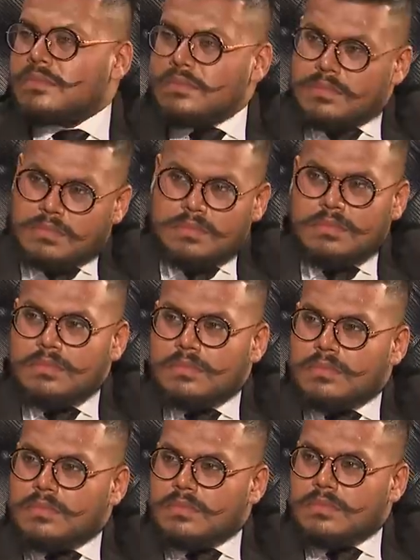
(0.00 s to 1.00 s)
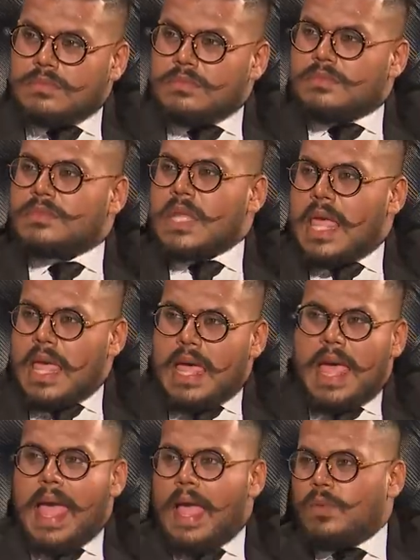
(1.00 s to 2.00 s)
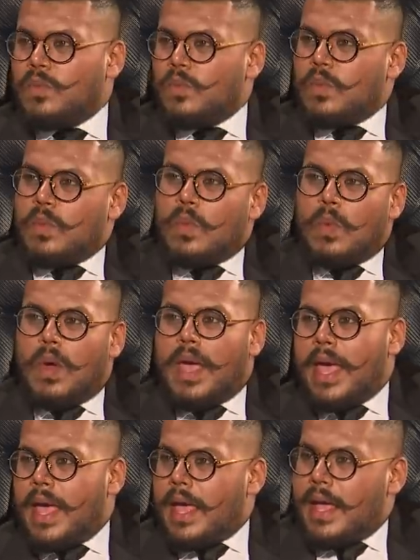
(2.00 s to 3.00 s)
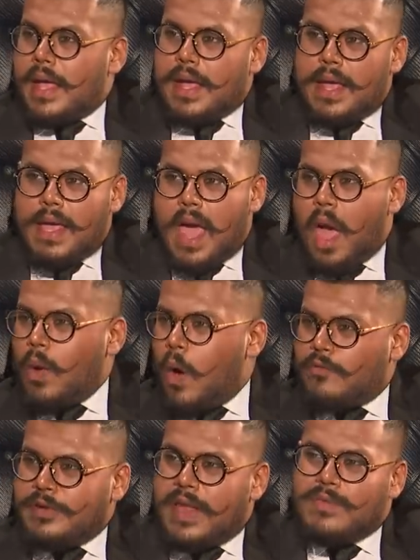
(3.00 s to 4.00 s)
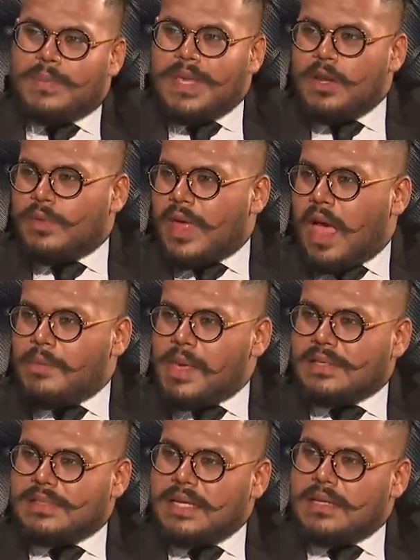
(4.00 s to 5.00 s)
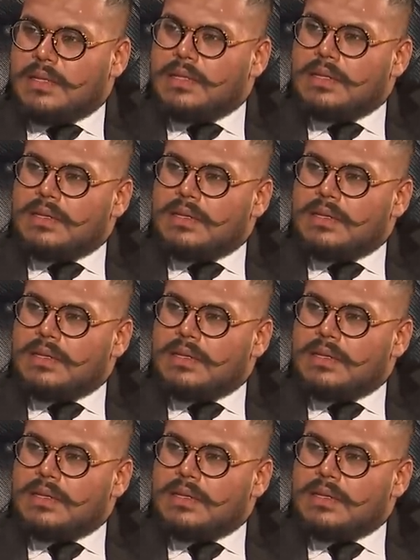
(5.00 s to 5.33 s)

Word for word: Hmm. And how often have you been on the Hi magazine?